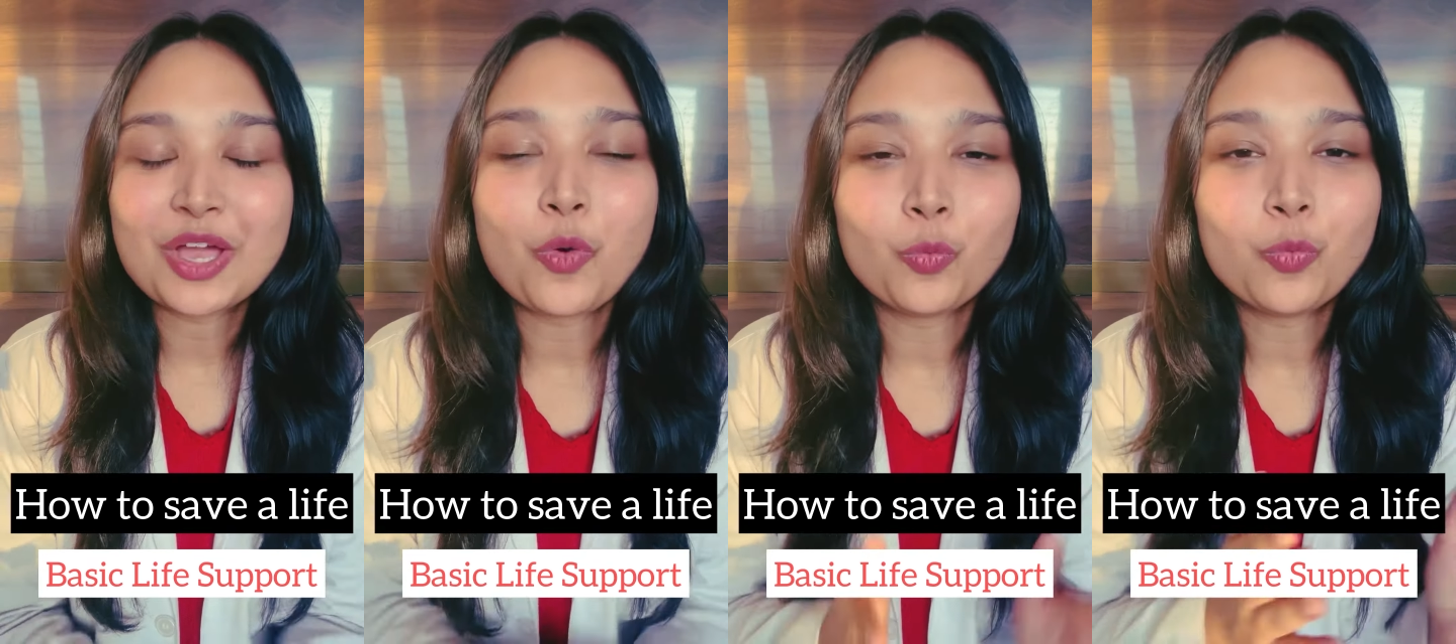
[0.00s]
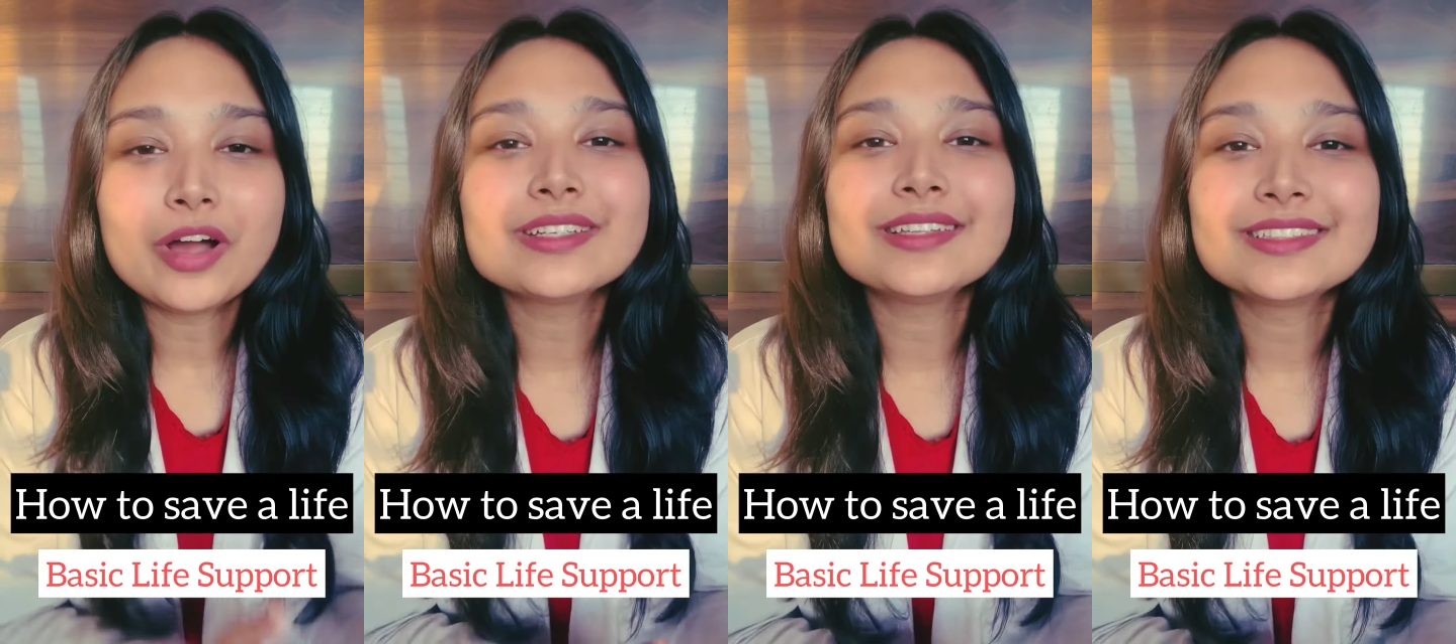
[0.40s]
what
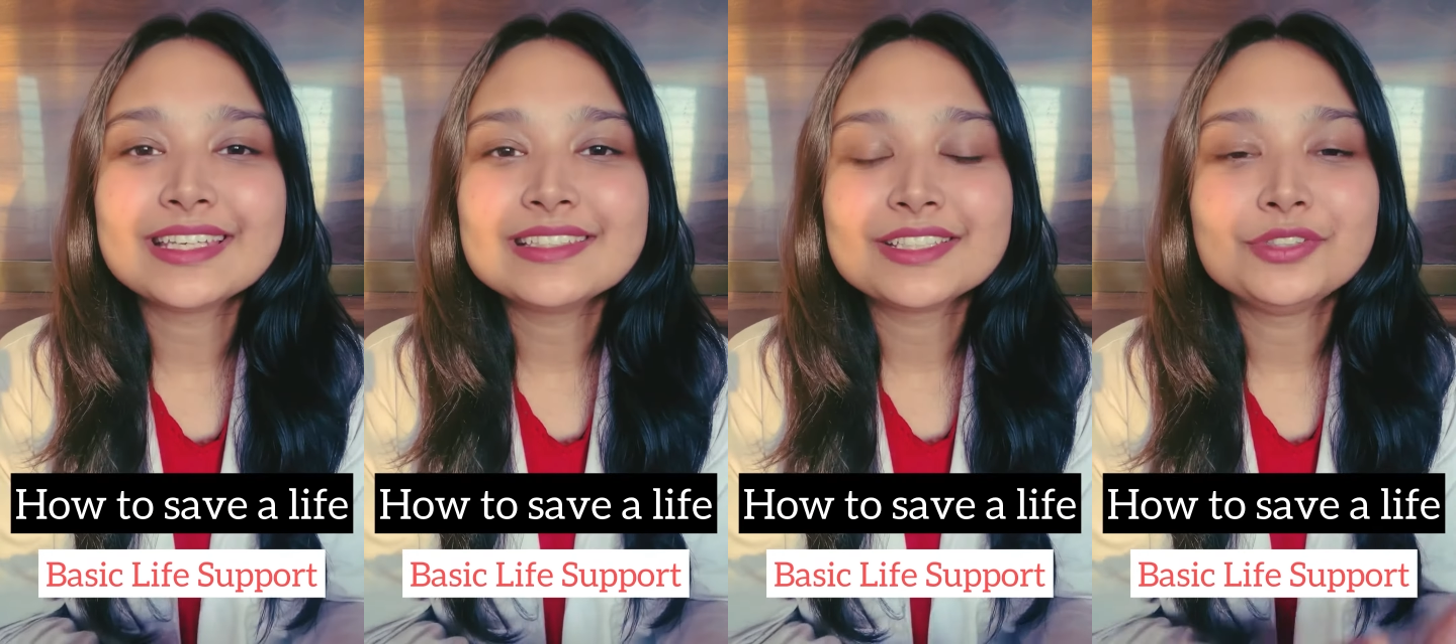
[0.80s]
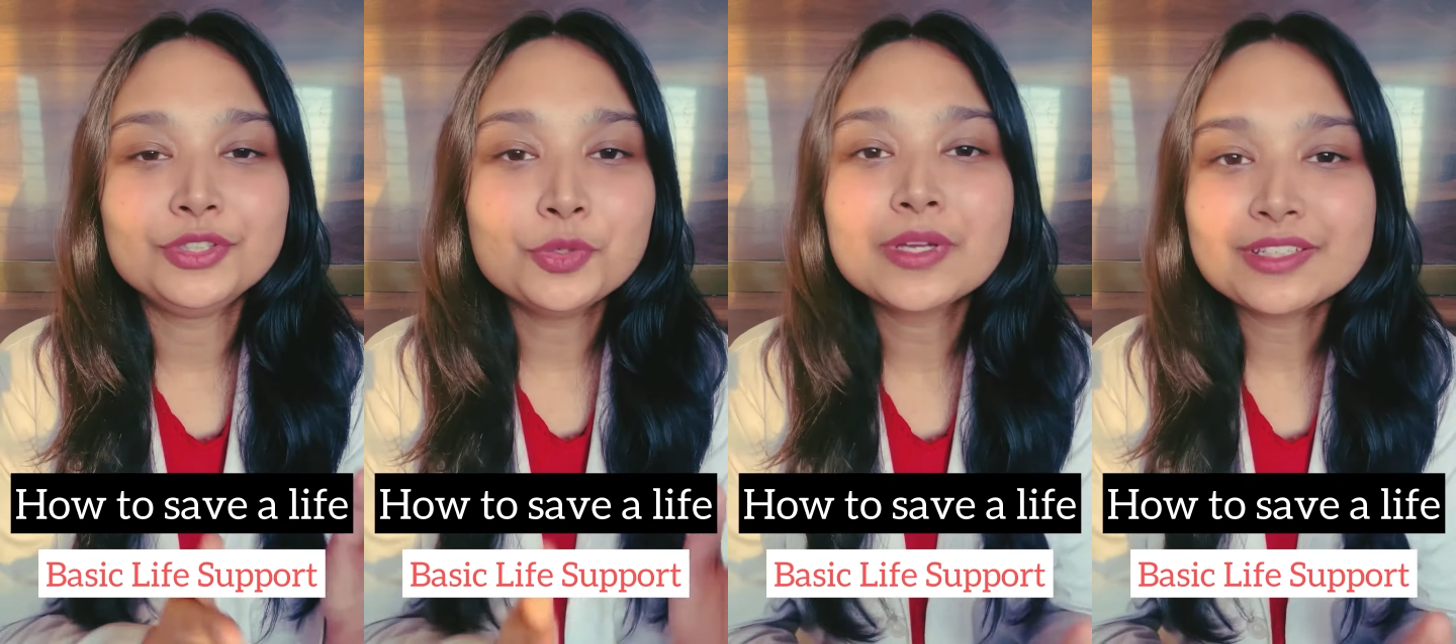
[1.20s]
are the things that
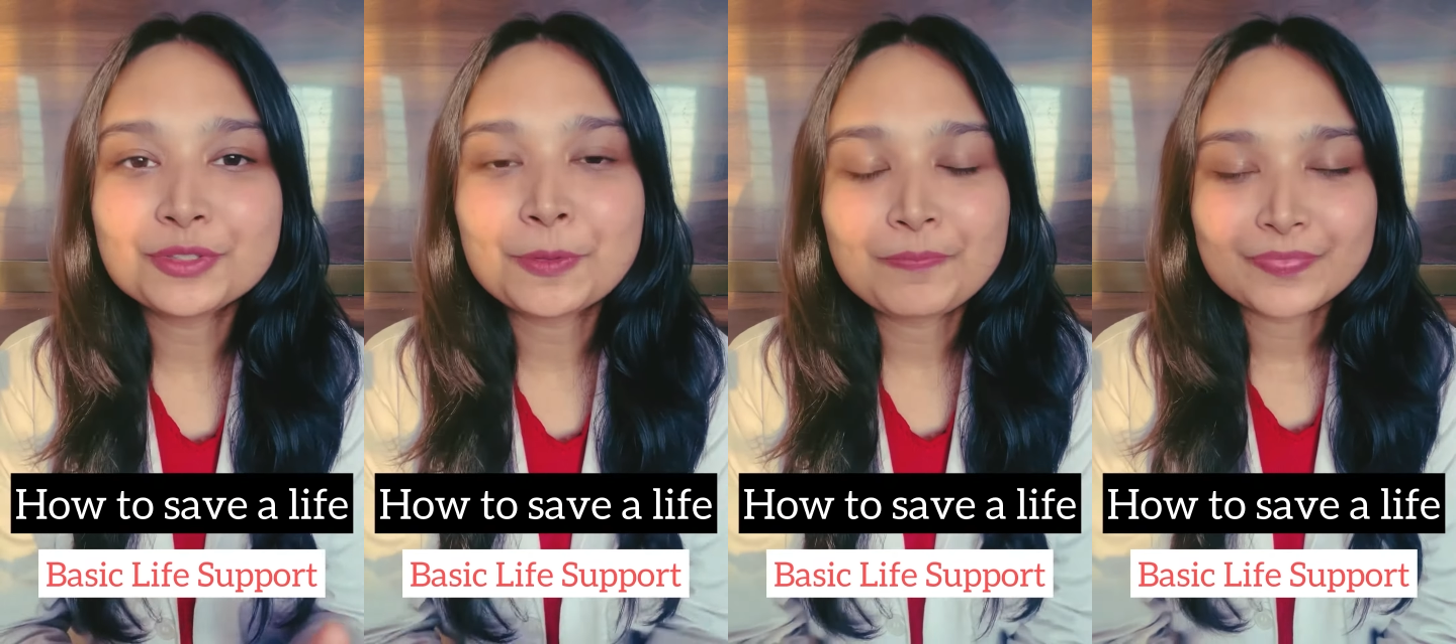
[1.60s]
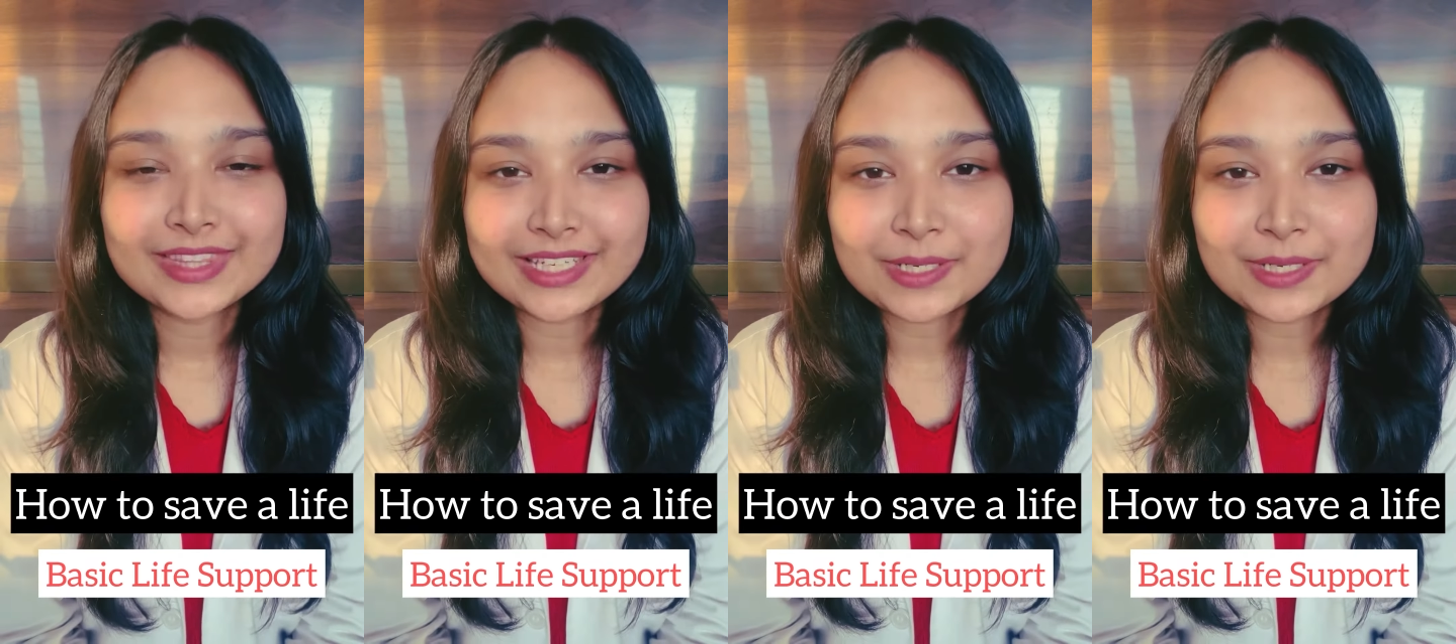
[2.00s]
you can do that